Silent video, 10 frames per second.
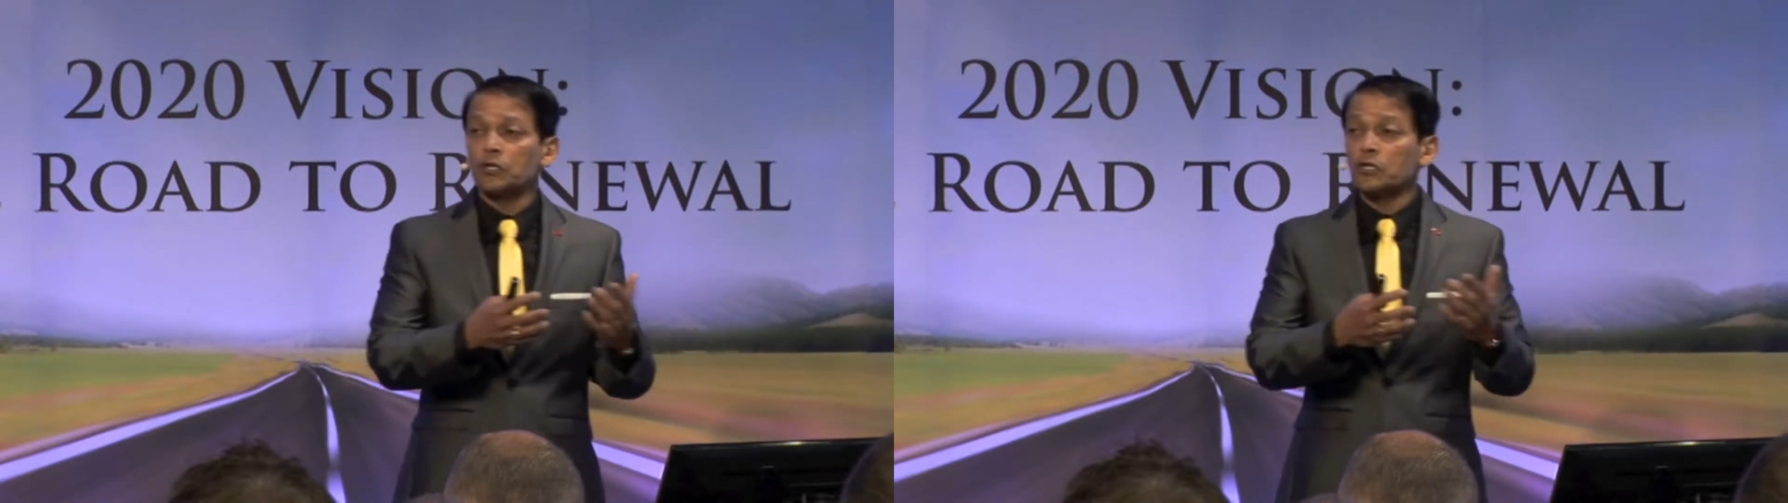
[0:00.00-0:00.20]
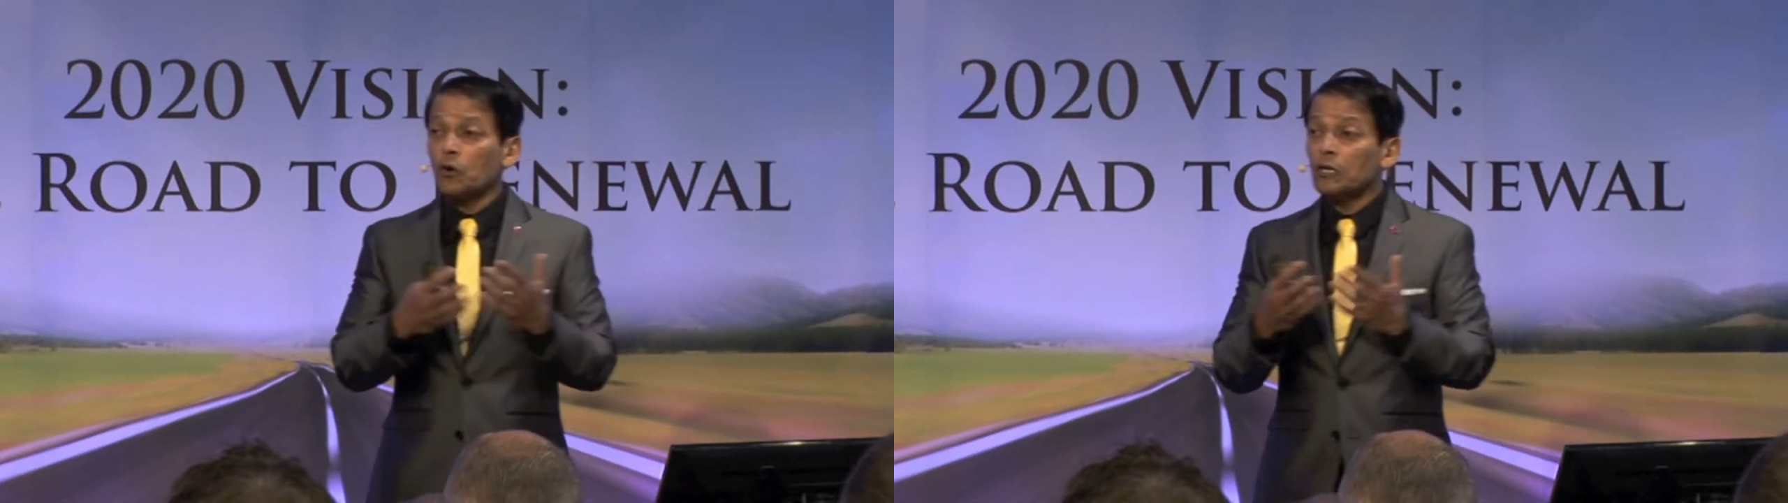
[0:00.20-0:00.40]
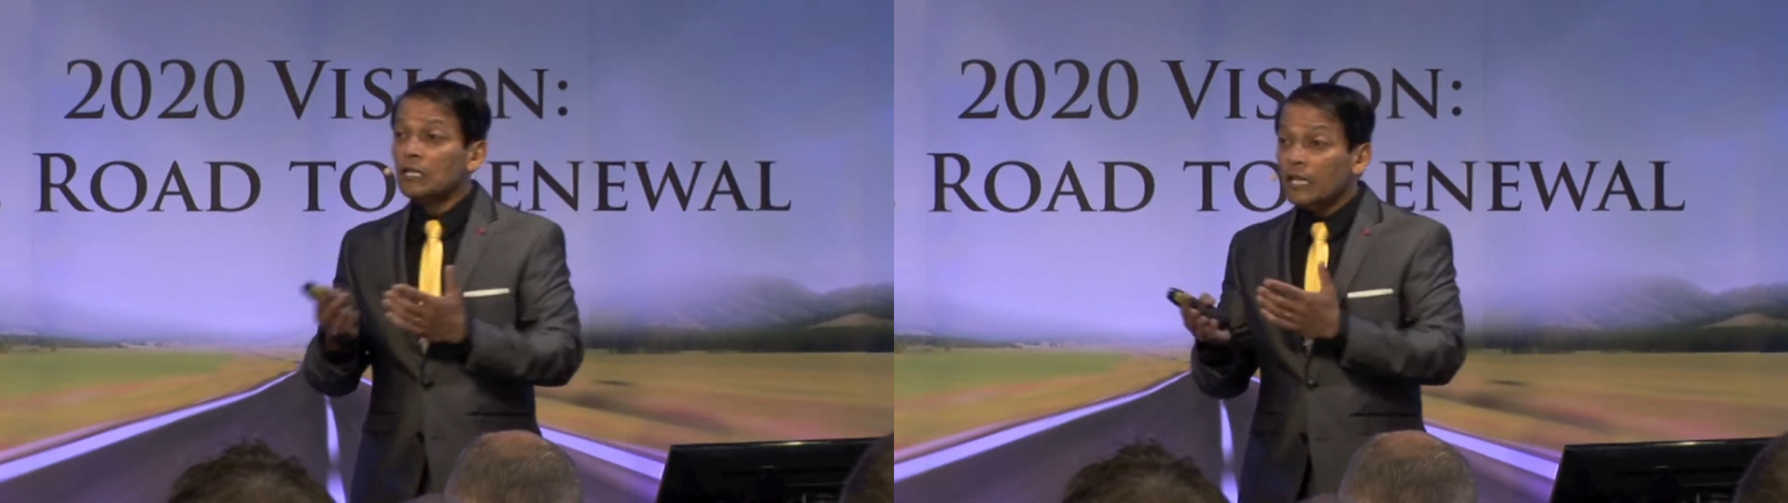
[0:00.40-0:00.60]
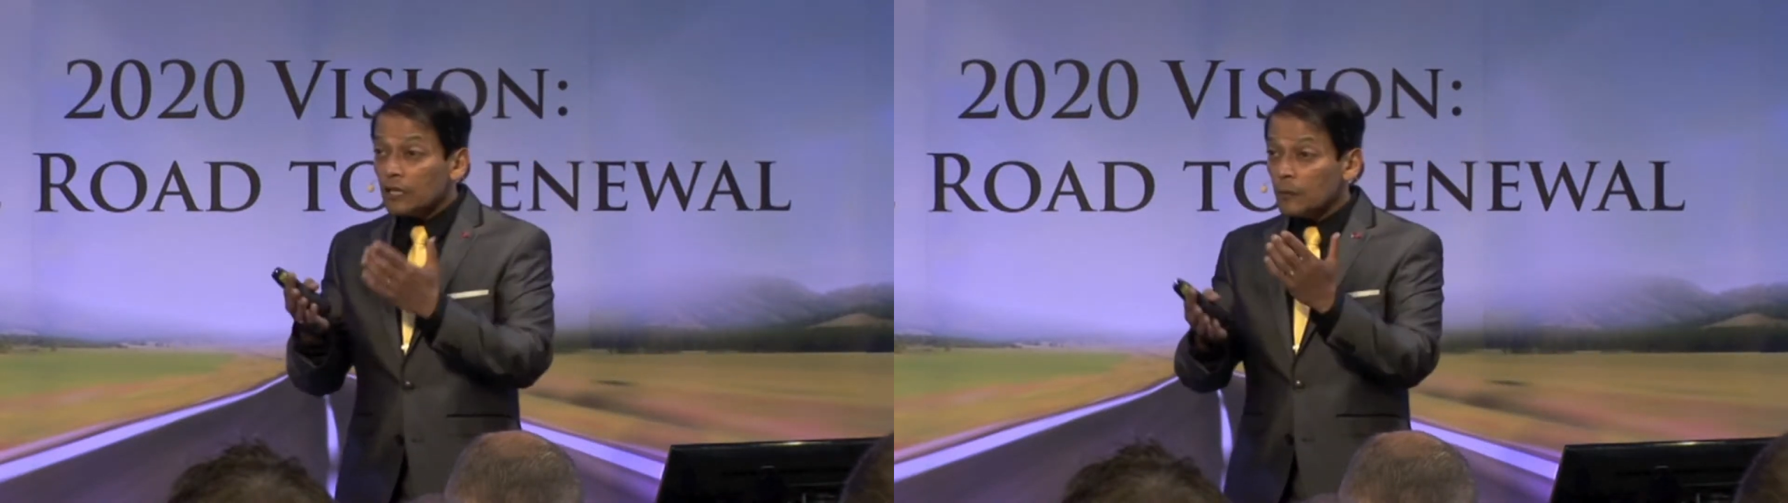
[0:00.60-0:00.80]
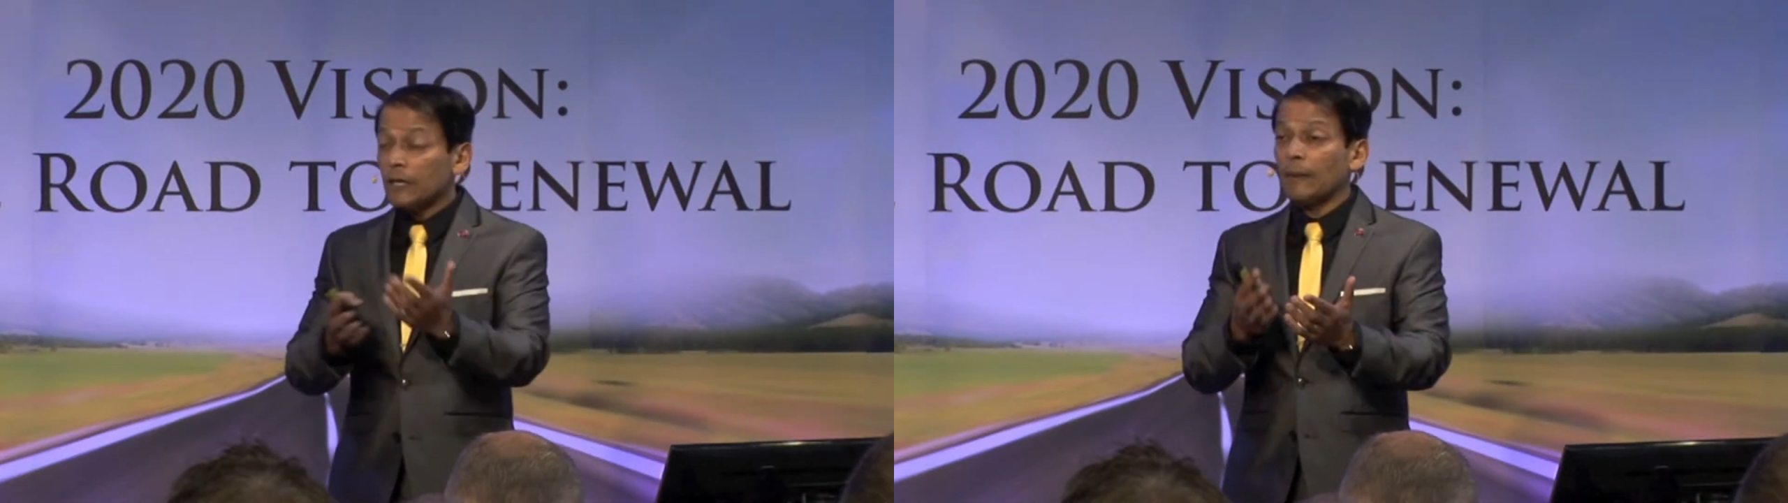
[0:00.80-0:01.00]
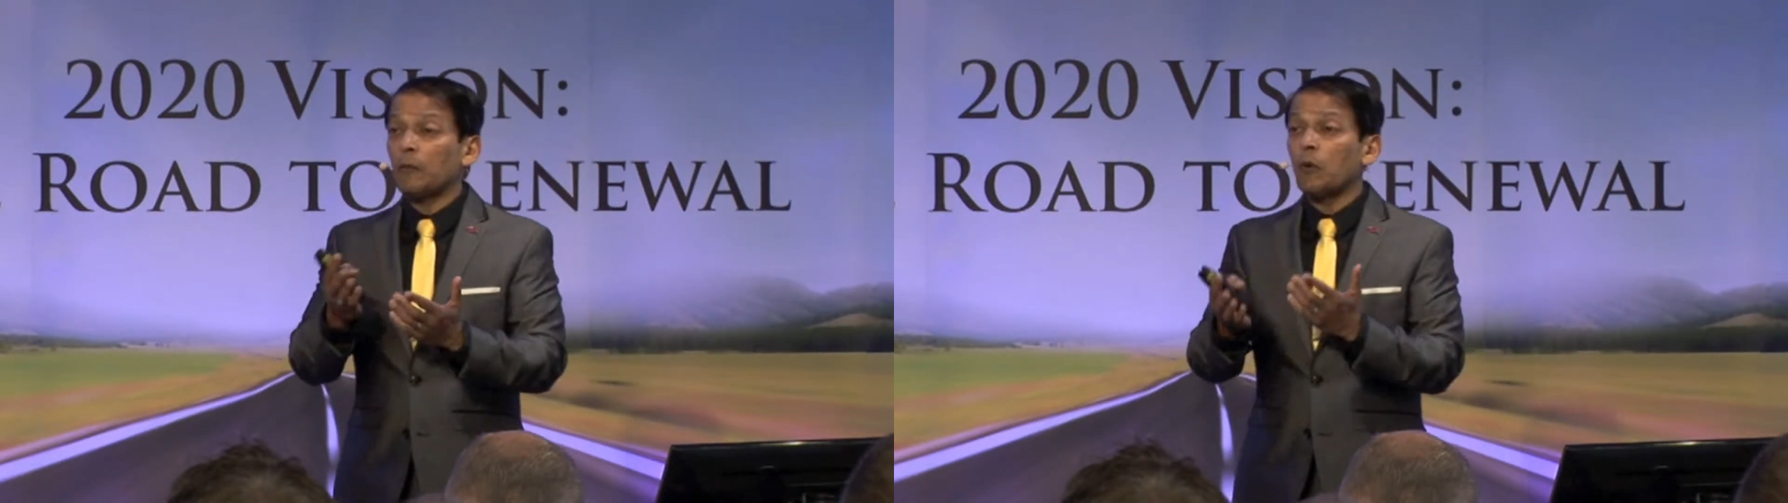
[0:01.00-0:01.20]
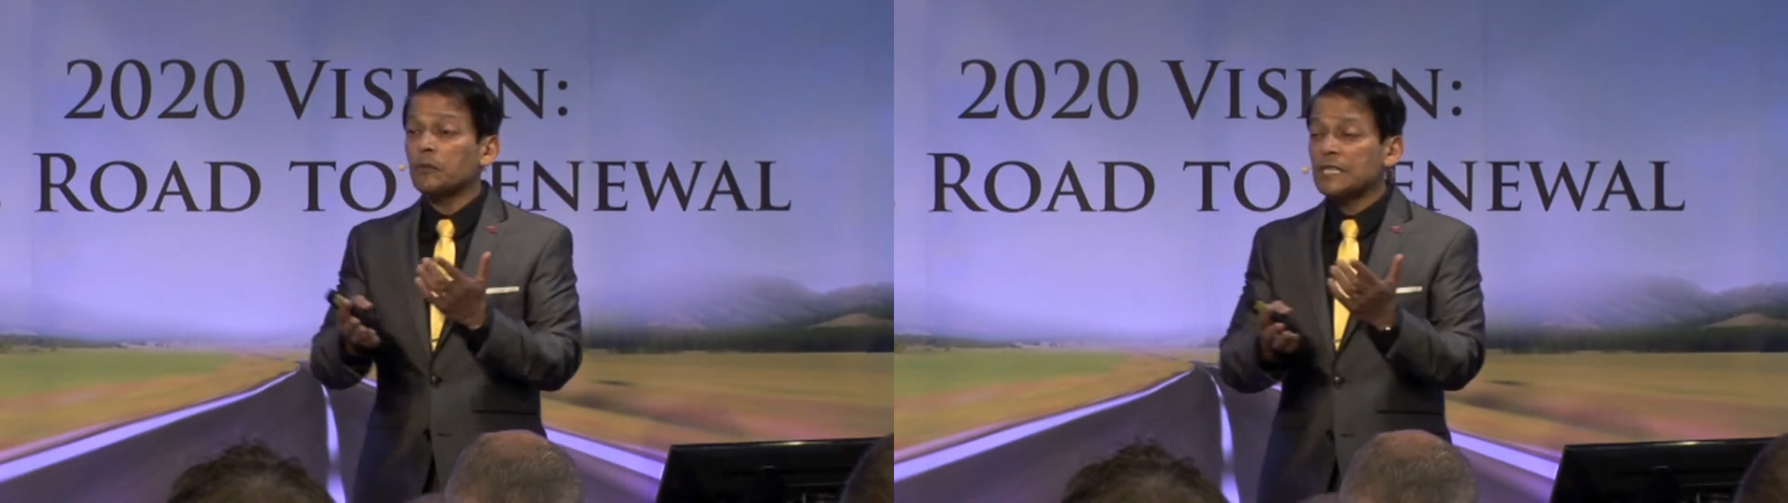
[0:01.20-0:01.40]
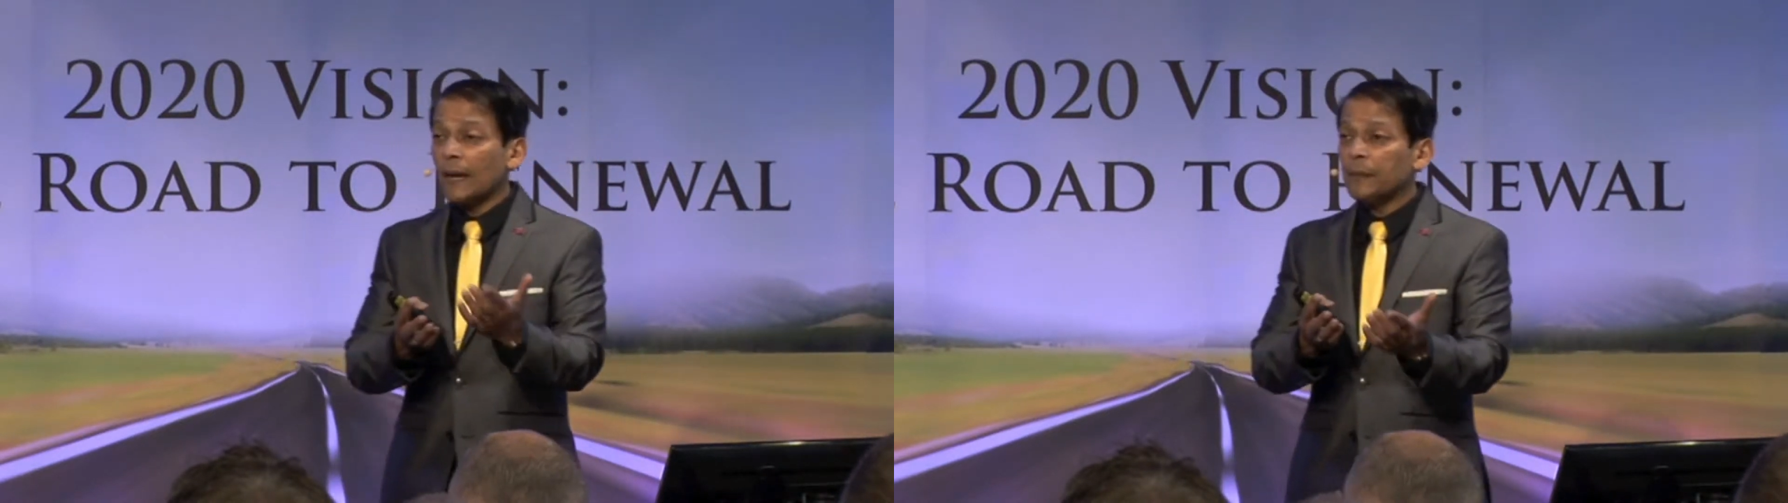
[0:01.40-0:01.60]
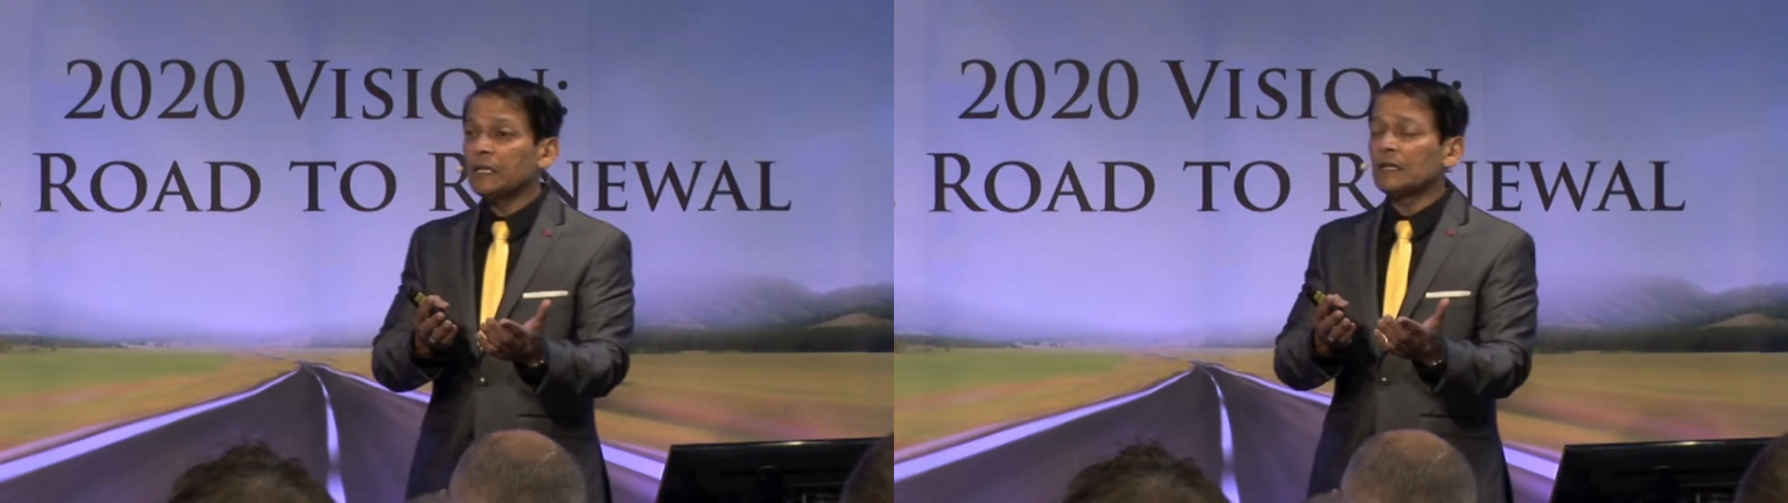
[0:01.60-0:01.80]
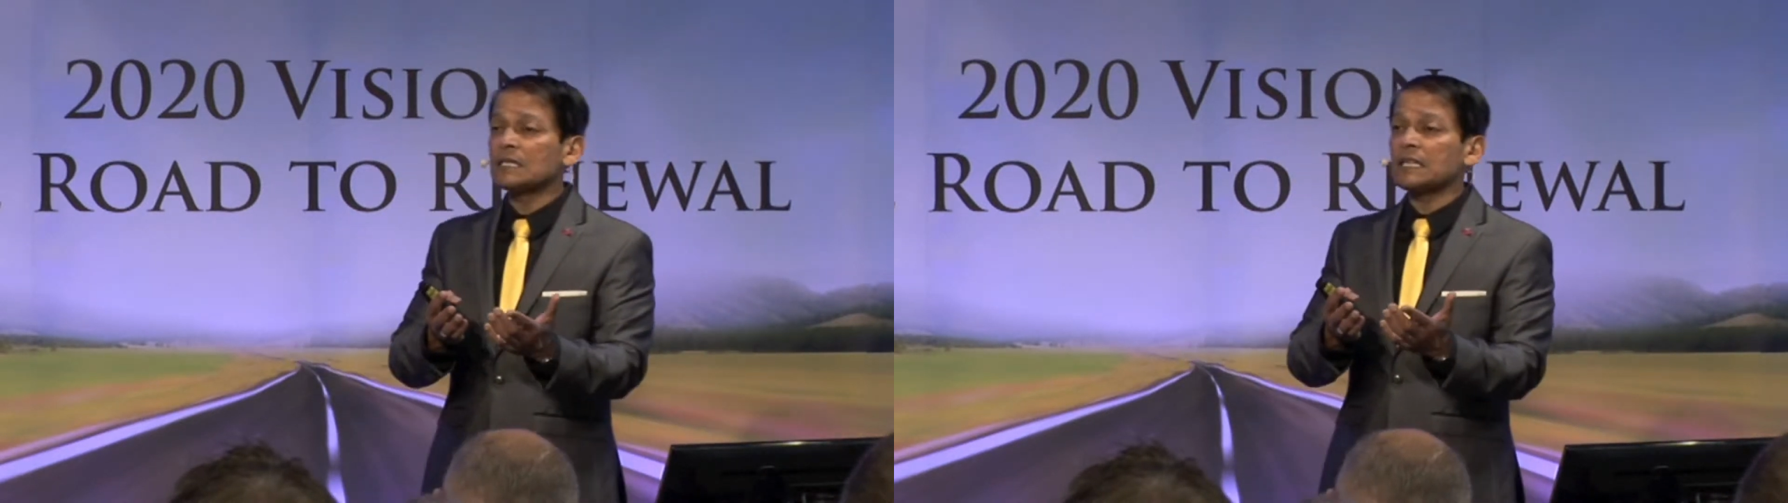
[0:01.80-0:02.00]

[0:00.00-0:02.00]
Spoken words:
to talk a little bit about what was happening in the